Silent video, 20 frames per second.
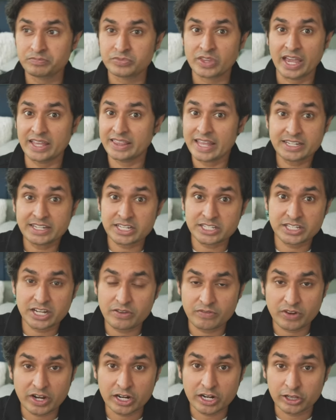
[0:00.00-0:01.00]
And that doesn't
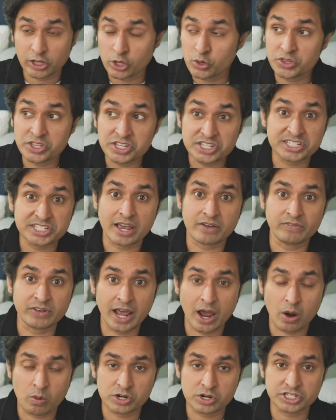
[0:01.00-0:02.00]
even include the seven
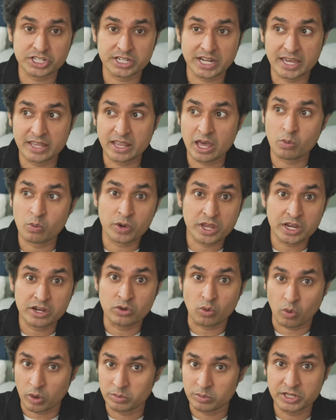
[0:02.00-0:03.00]
hours a day that we
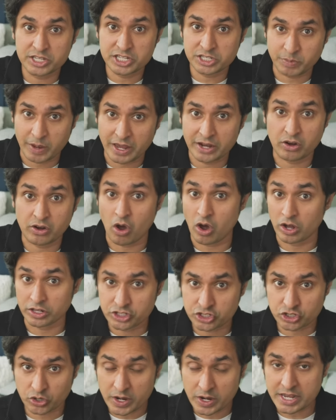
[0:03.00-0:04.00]
normally spend on
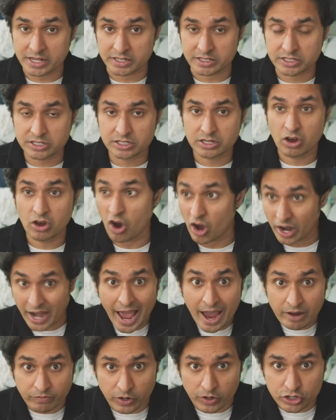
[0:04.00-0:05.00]
screens on
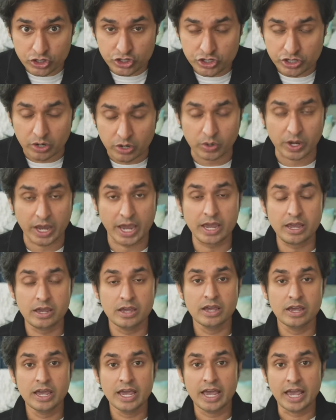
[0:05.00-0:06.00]
average, okay?
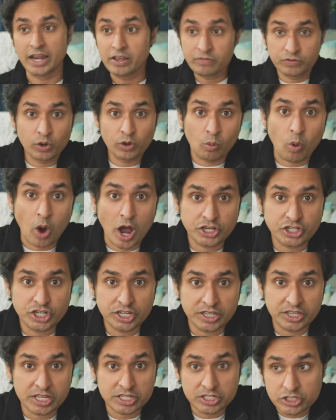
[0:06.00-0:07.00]
And if you're watching
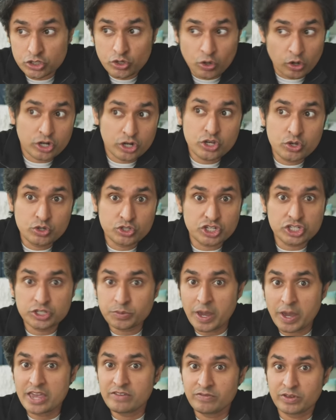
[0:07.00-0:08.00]
this, your usage
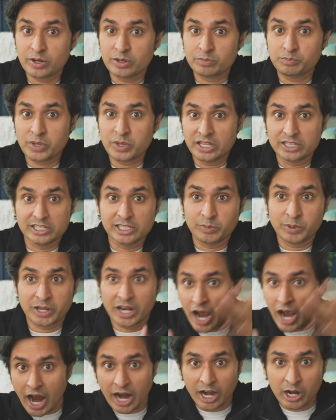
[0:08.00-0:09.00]
may even be a little bit
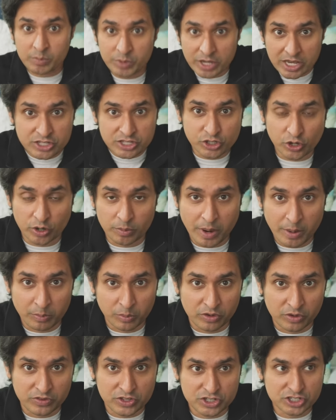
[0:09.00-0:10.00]
higher because you're a member
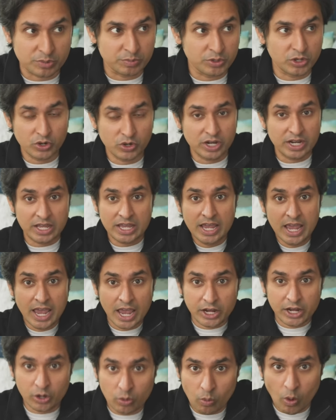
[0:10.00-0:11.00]
of this community
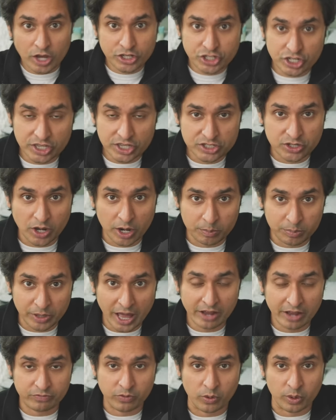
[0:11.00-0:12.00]
and you're watching this on a
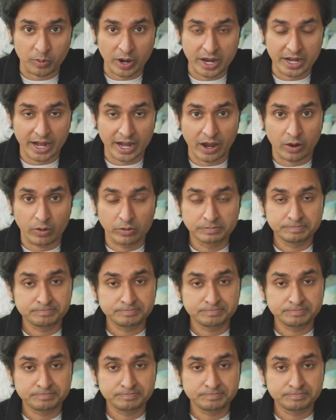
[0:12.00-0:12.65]
platform right now.